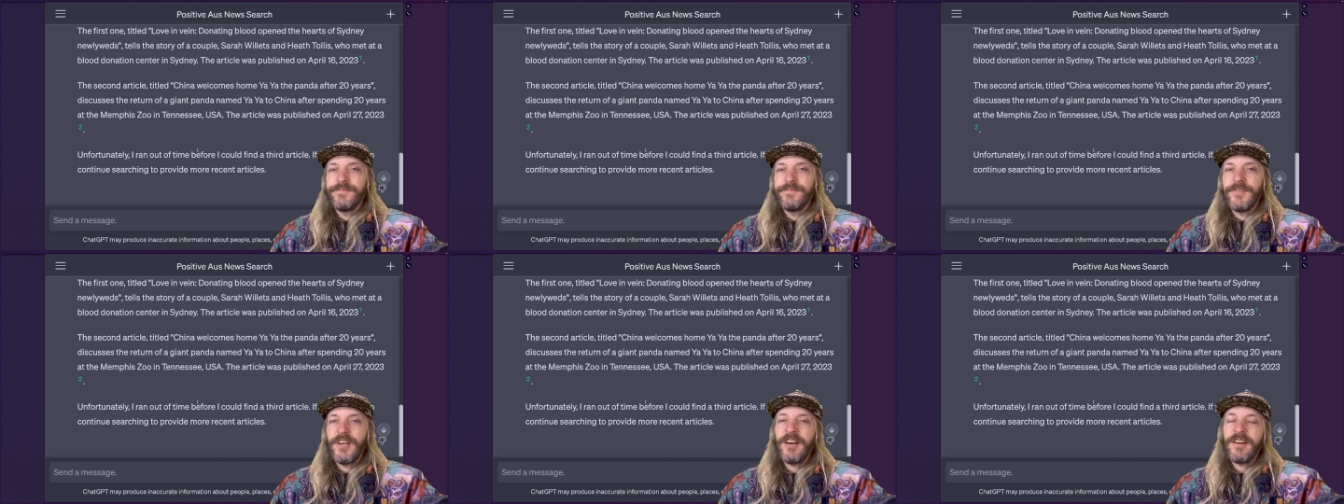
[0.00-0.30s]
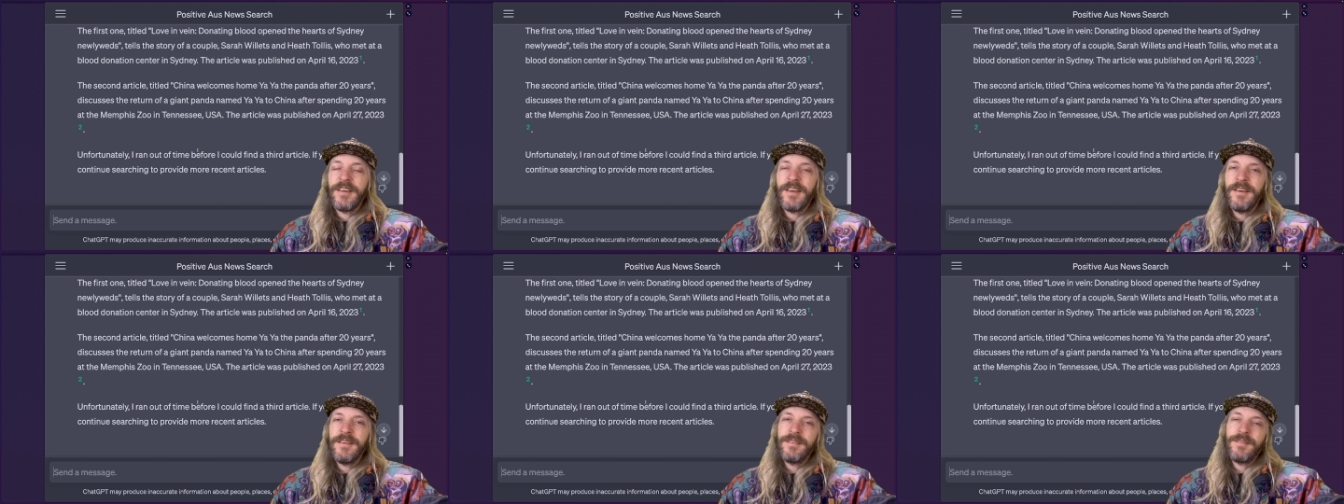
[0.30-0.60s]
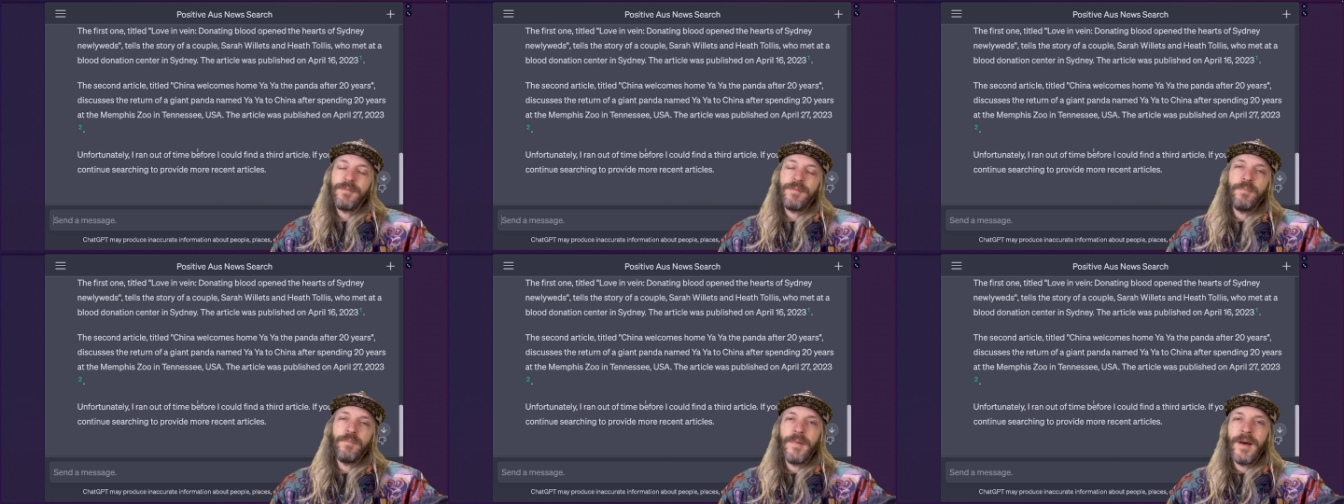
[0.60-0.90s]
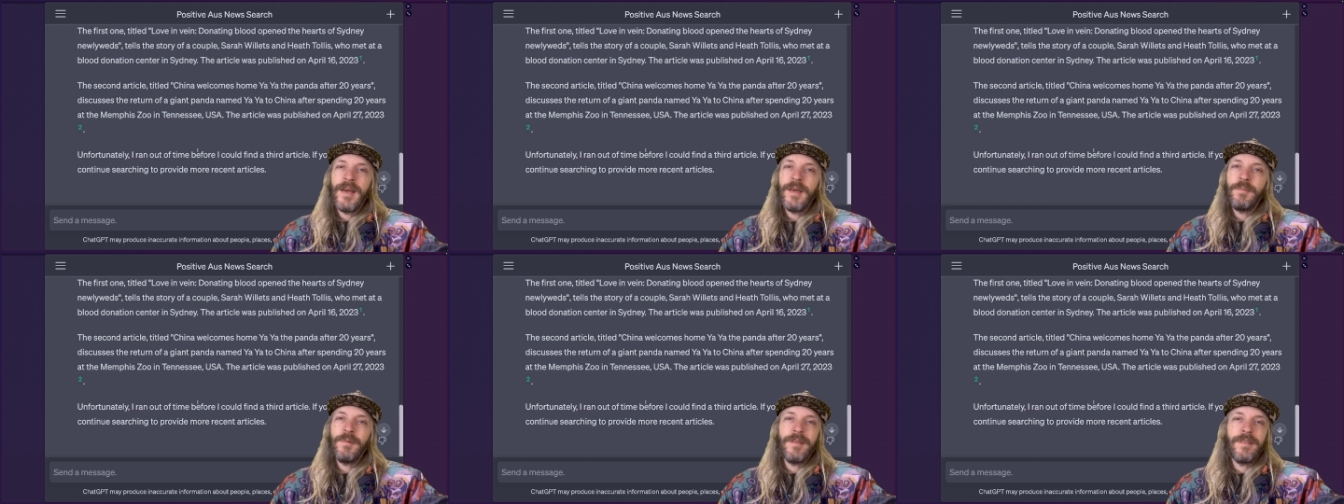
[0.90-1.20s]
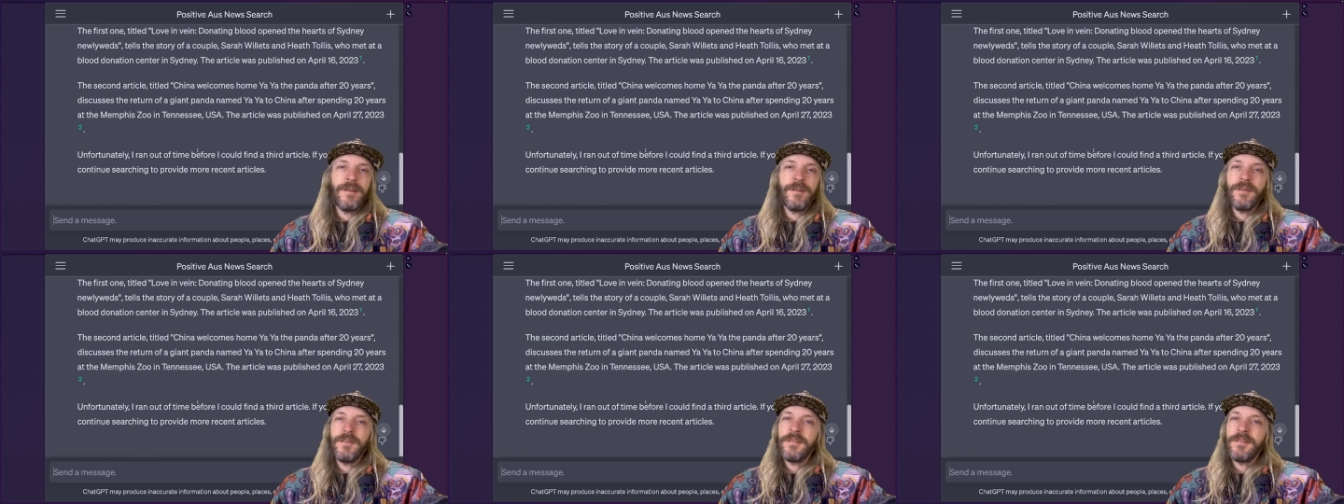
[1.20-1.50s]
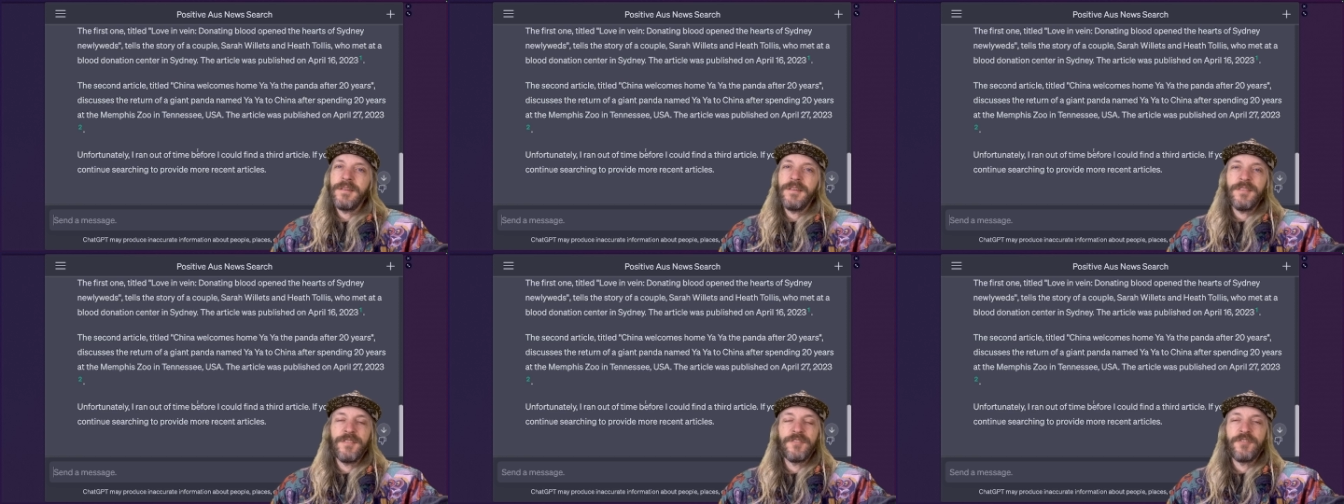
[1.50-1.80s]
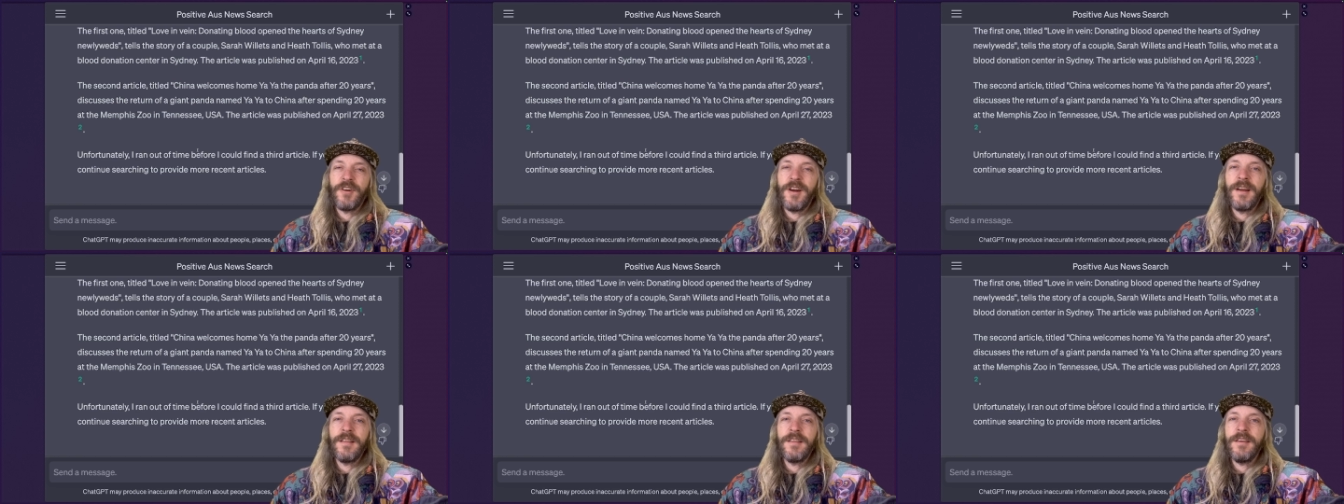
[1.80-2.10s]
I guess maybe there was an
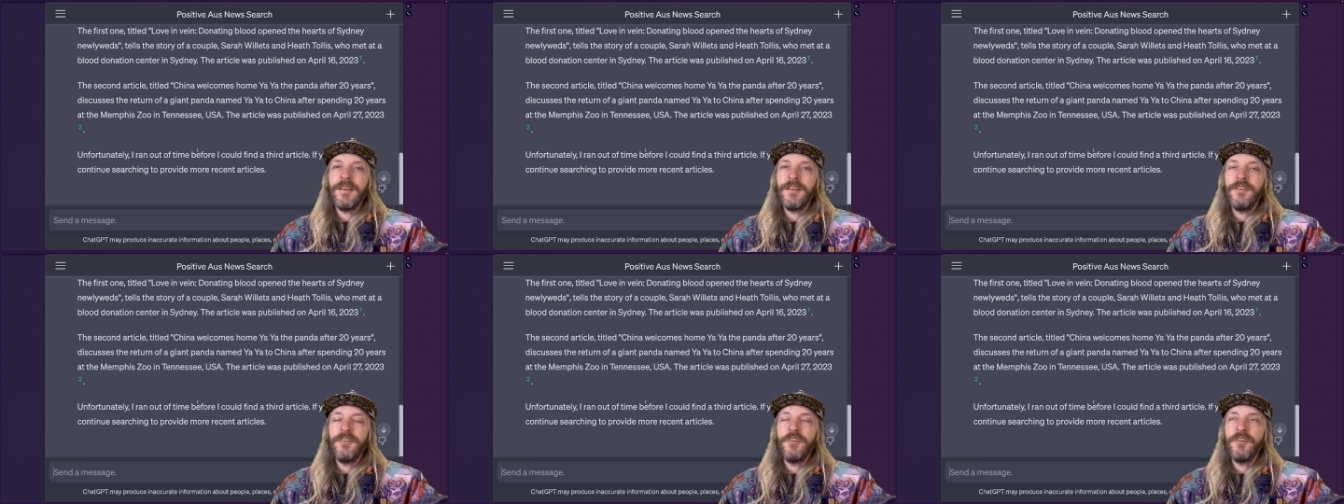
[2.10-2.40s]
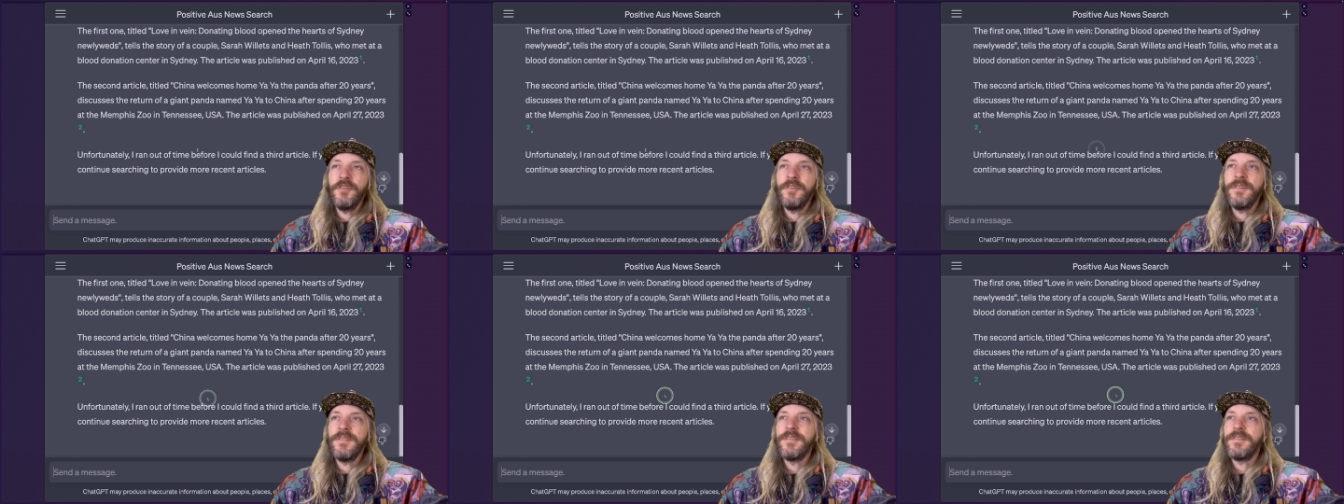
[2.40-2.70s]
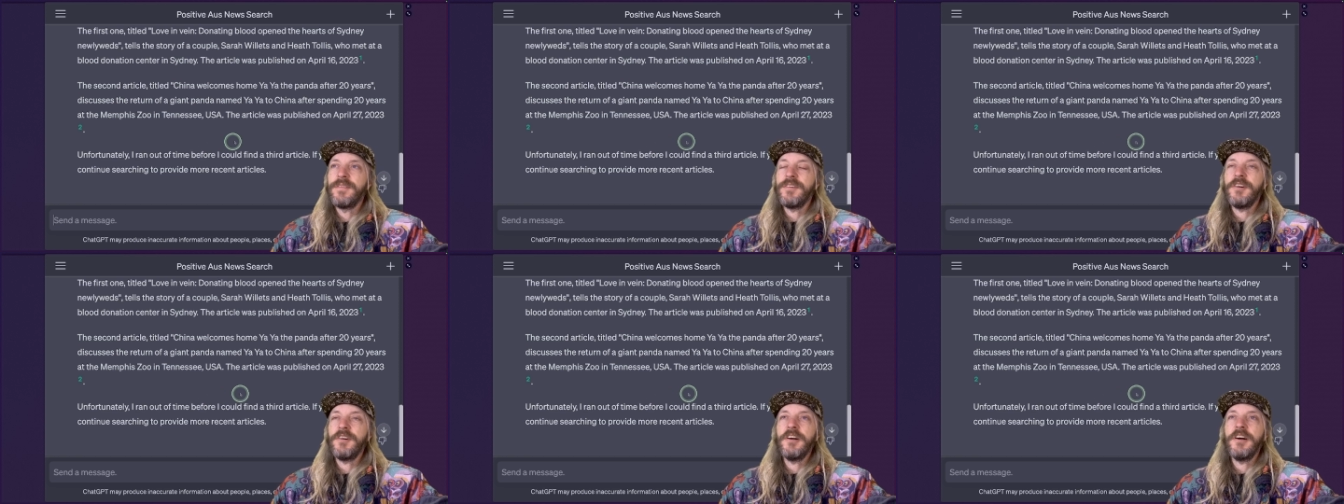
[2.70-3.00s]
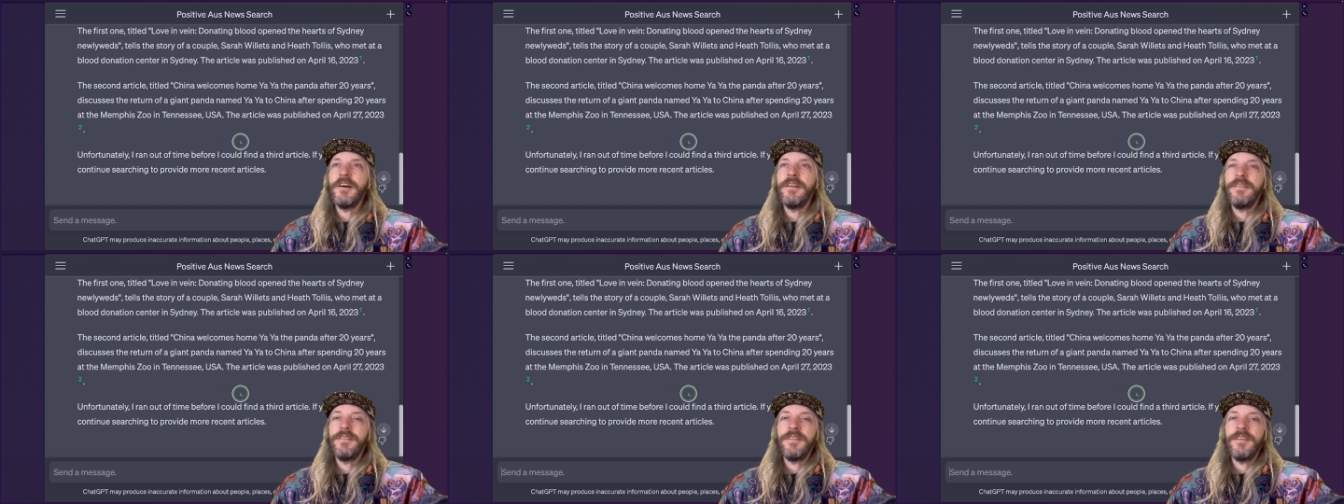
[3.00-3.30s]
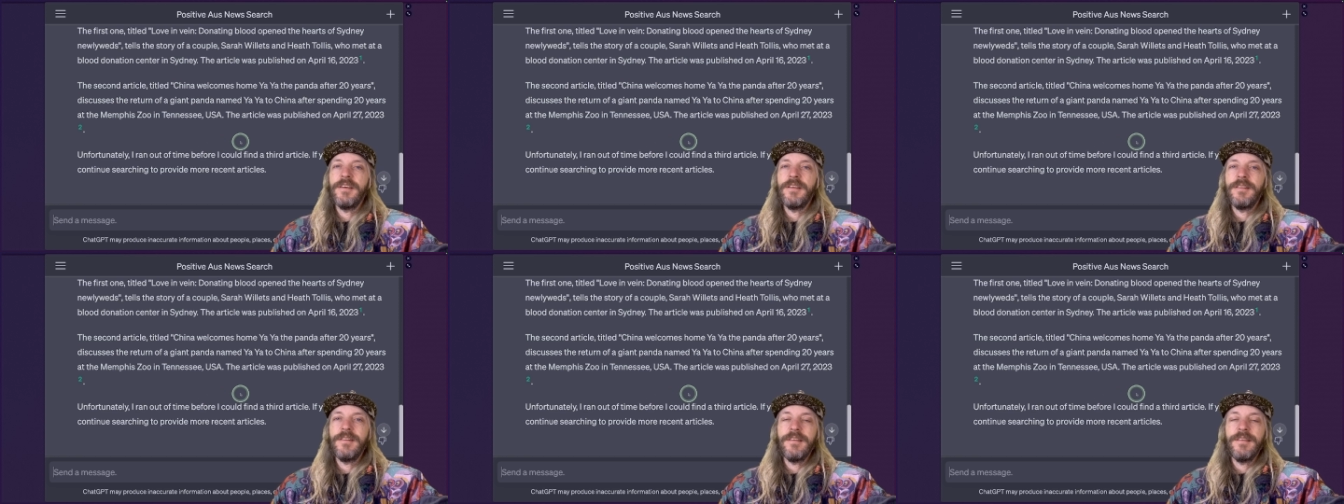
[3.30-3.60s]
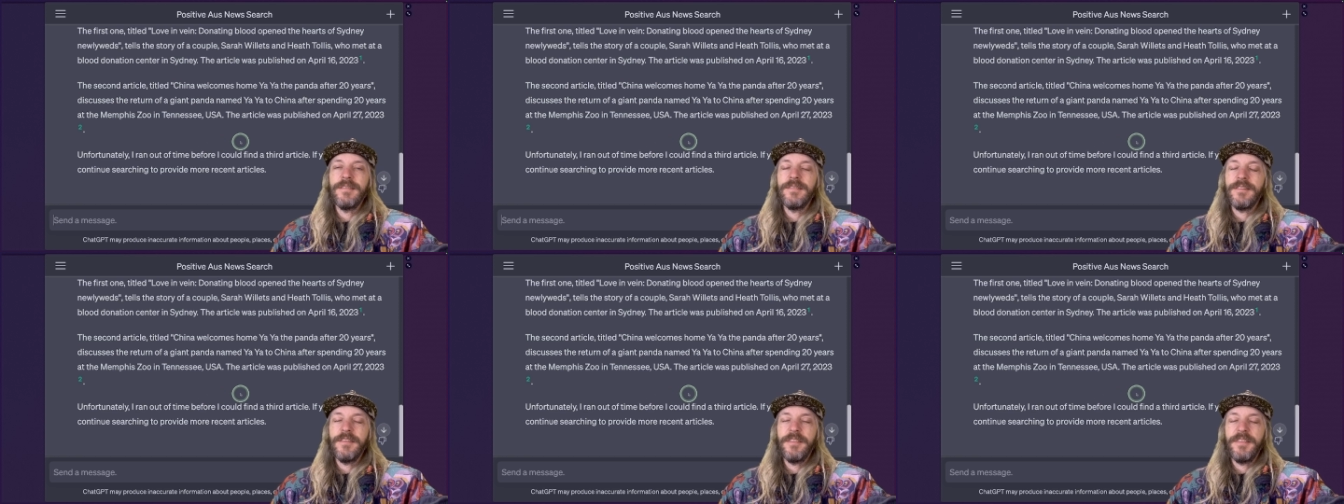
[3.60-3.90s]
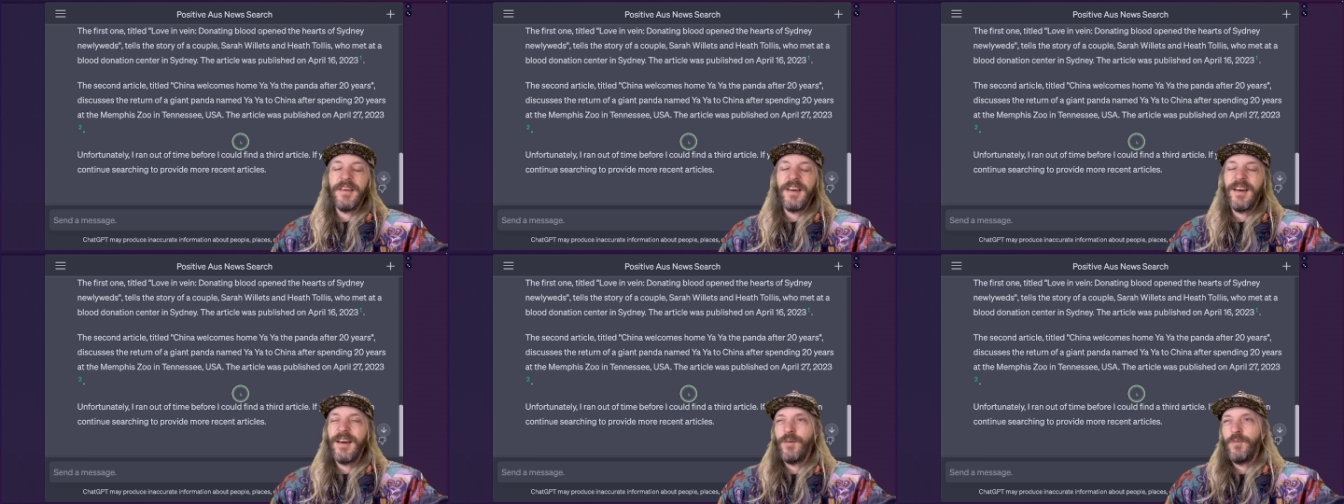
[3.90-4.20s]
Australian news site that listed
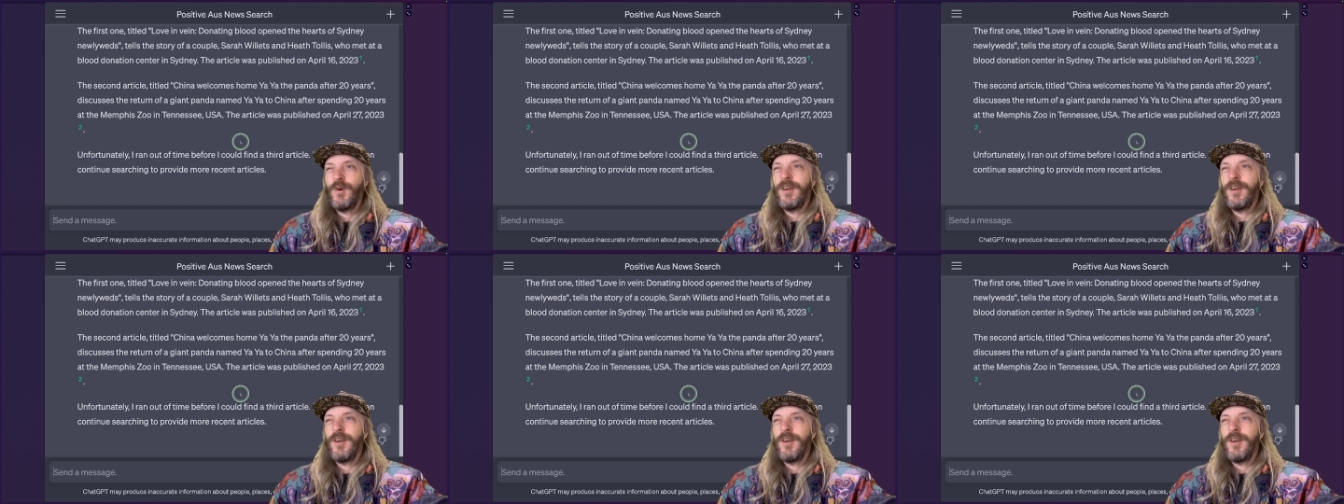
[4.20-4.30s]
that.